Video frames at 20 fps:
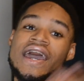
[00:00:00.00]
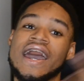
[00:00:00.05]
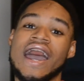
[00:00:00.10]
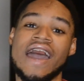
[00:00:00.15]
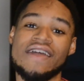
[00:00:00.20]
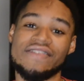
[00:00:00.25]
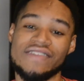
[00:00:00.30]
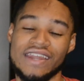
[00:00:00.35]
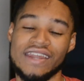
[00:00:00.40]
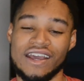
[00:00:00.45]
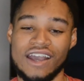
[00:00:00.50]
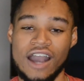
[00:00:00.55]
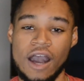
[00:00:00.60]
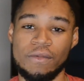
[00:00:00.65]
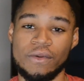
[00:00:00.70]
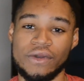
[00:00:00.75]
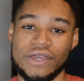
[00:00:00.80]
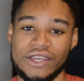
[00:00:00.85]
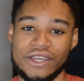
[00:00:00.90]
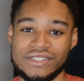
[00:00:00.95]
And then a
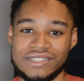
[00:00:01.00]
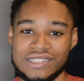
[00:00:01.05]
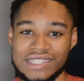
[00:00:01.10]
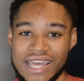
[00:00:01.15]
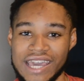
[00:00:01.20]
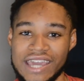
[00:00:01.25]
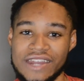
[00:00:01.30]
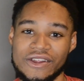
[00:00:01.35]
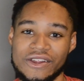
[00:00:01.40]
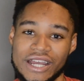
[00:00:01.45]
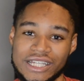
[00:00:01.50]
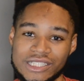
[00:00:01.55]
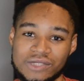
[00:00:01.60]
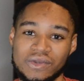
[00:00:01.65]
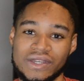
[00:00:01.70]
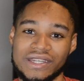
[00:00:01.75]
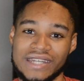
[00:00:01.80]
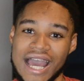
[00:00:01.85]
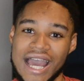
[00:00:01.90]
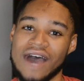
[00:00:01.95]
couple years later, as
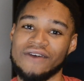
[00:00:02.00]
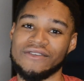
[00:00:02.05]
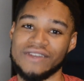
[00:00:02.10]
we now